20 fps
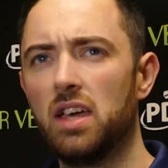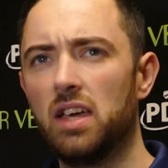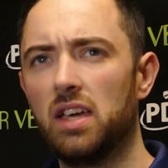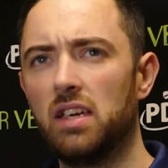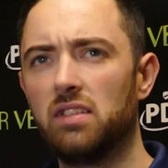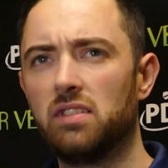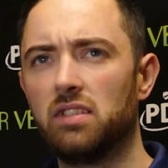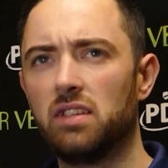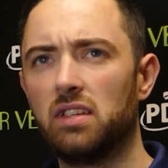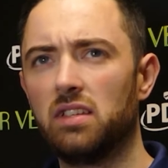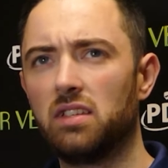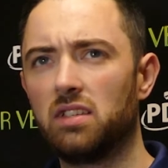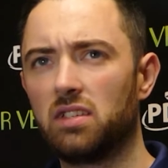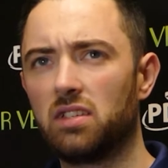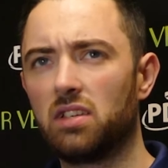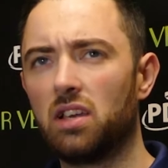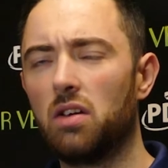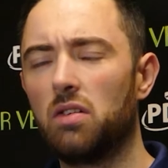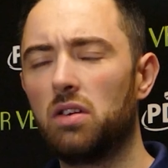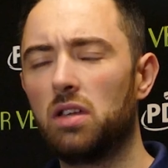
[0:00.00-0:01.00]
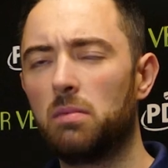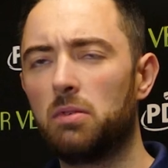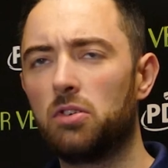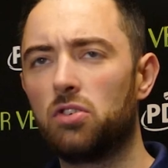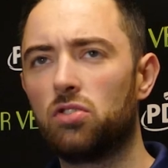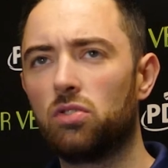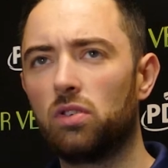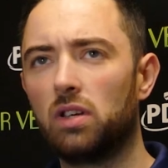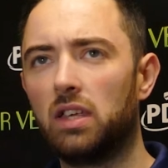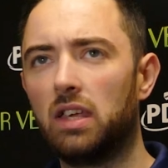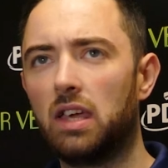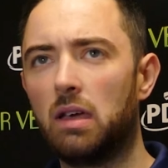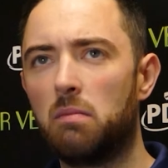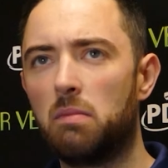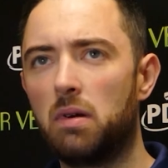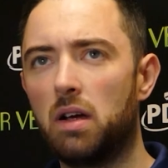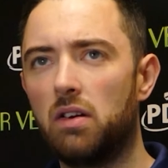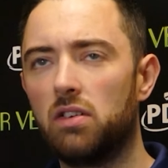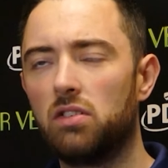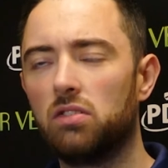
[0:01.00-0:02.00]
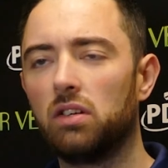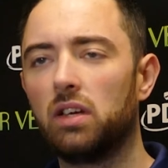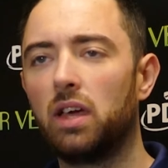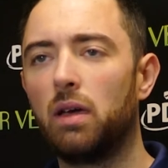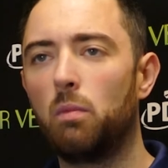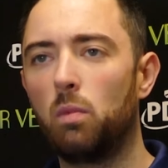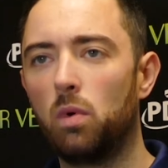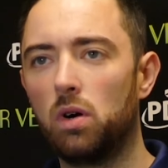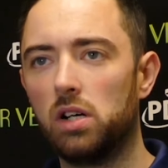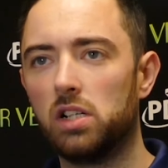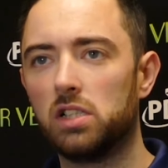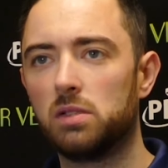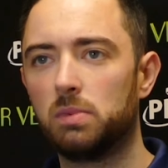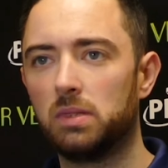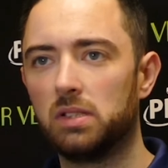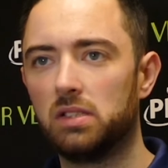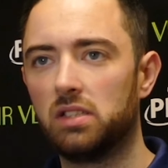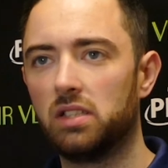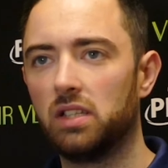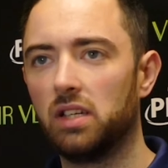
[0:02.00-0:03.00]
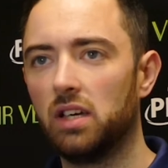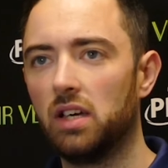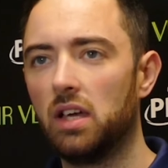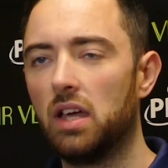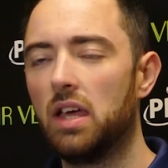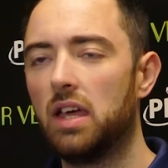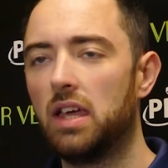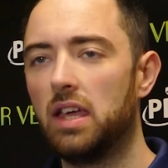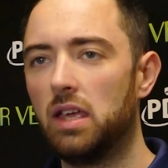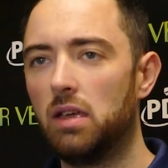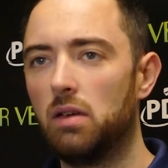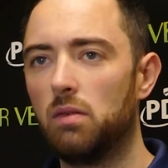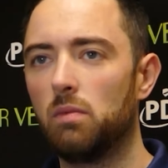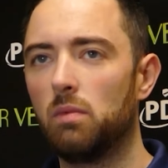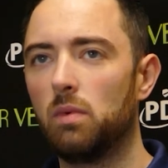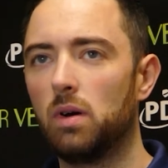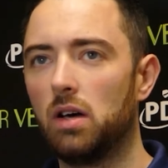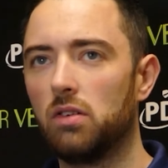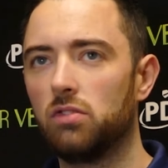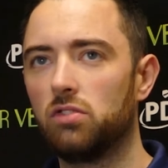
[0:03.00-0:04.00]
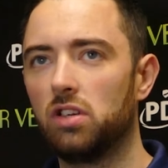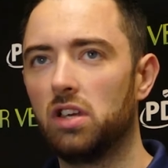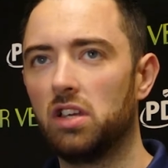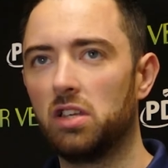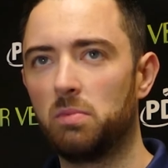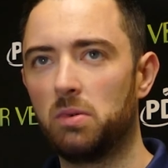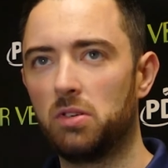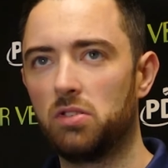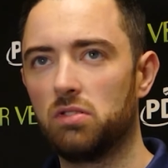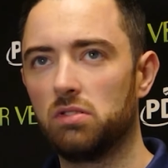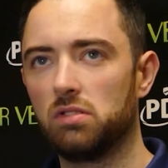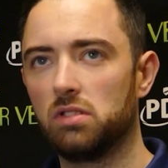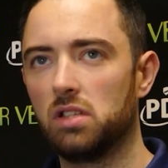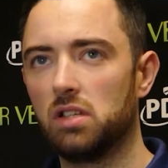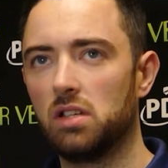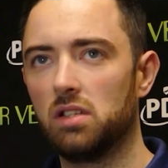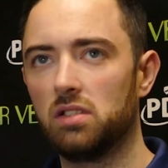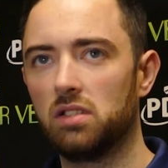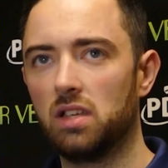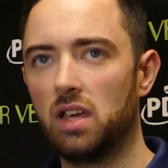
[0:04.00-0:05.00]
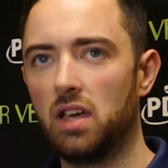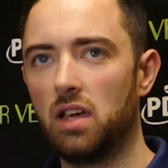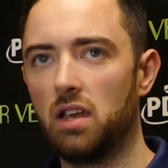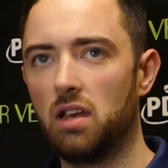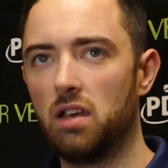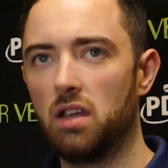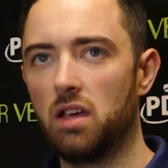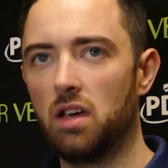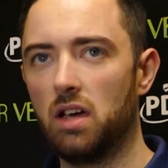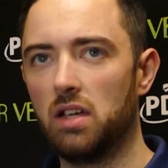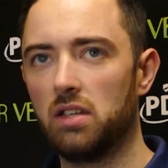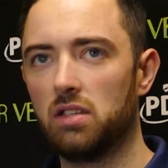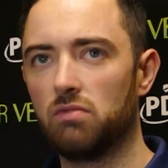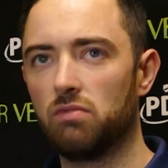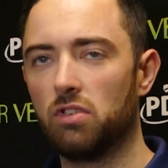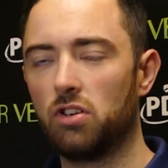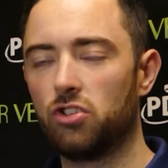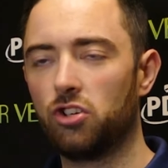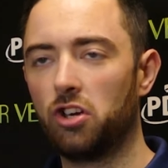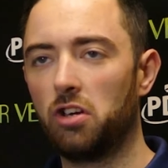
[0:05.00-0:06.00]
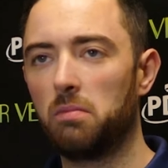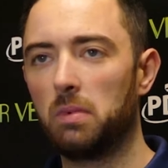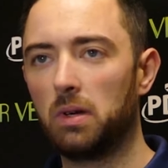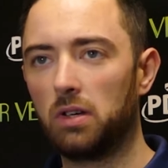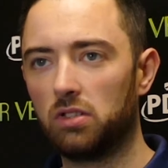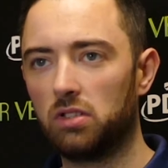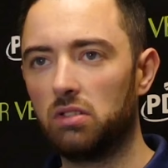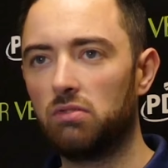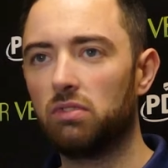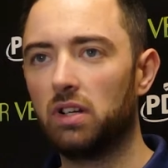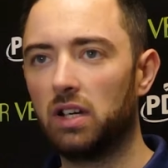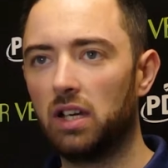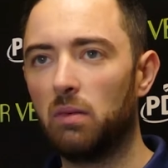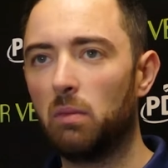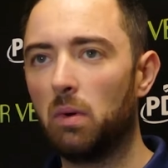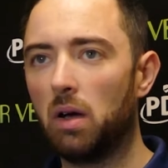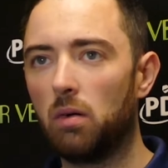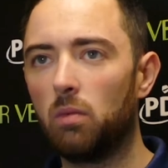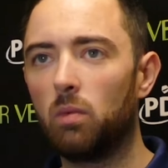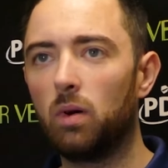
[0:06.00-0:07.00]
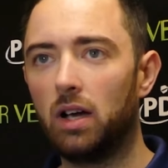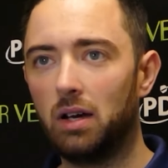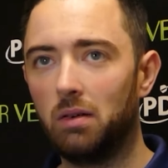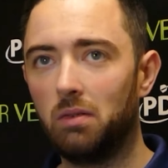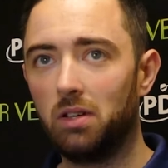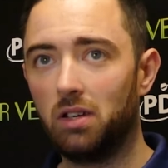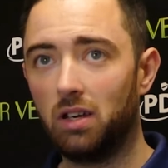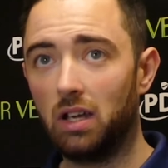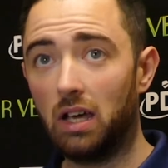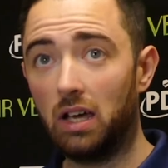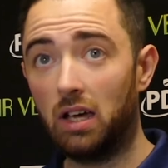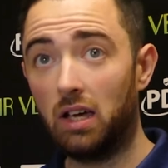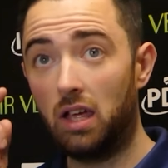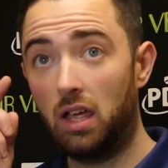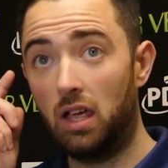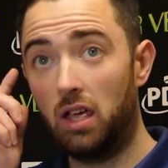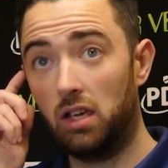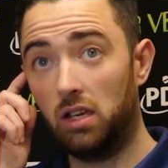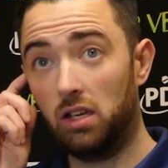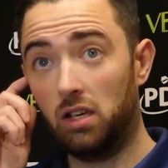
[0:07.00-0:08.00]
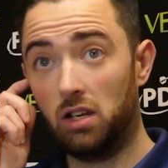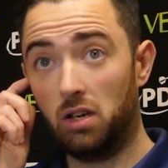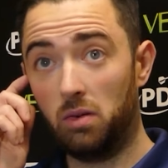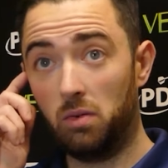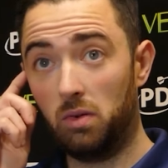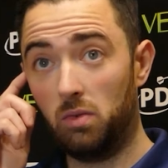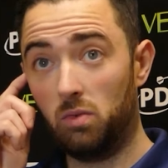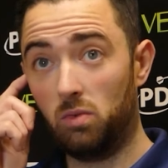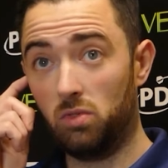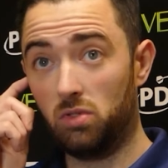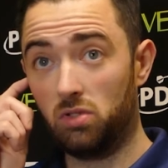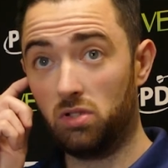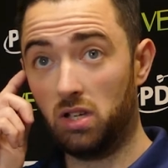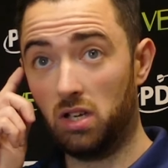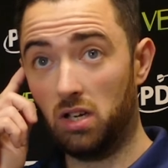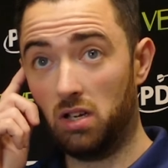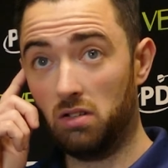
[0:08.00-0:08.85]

He's slowly but surely getting better. He's not getting worse, but I was doing an exhibition on Thursday, and I had to rush home because he really went well, and you know, it was